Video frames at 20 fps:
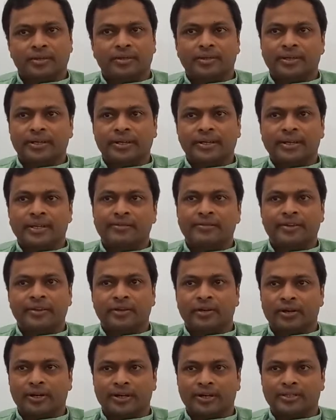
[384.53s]
any living
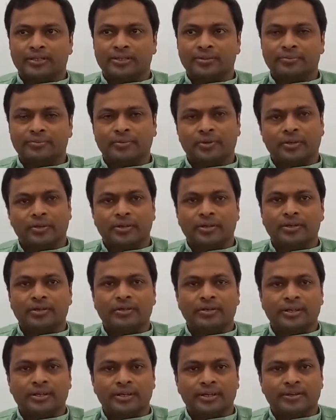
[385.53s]
organism, or
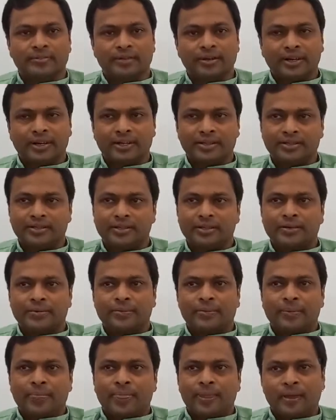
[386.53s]
in our case
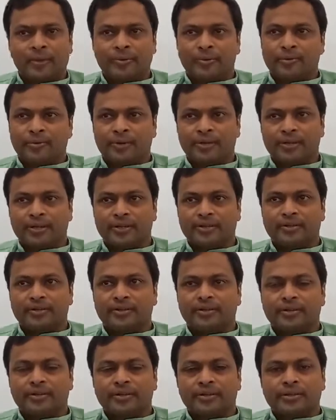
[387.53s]
human body.
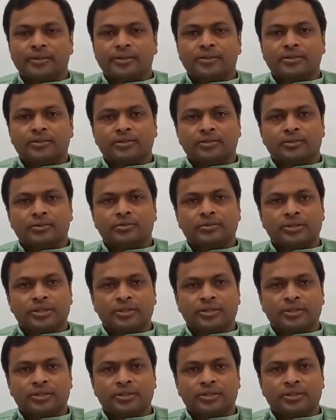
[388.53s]
So